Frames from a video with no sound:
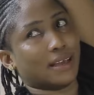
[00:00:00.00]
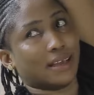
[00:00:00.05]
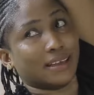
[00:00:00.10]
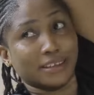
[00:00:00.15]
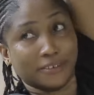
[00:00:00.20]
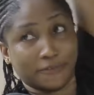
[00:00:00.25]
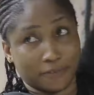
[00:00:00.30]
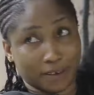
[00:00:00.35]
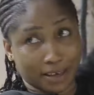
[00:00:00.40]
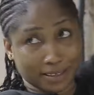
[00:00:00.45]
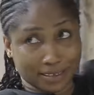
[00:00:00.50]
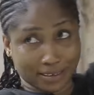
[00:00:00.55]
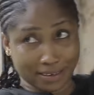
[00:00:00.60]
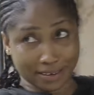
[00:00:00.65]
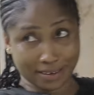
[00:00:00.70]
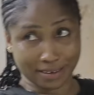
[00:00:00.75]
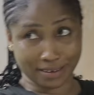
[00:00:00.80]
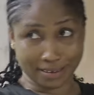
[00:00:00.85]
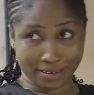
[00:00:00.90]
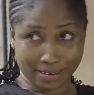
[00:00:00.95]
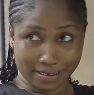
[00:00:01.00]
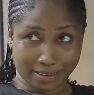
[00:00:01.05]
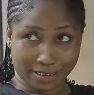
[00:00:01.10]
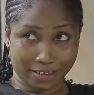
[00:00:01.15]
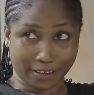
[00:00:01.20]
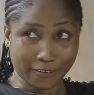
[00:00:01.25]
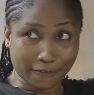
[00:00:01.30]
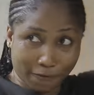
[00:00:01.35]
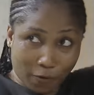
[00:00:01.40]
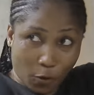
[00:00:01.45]
a father,
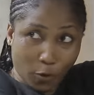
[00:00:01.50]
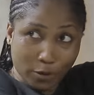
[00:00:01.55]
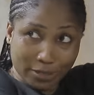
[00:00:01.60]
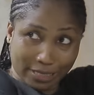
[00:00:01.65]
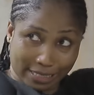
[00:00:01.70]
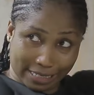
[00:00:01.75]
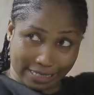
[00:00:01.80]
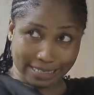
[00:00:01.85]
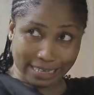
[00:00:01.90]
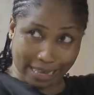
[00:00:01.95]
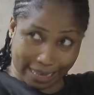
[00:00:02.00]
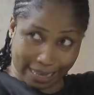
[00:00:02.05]
he folds his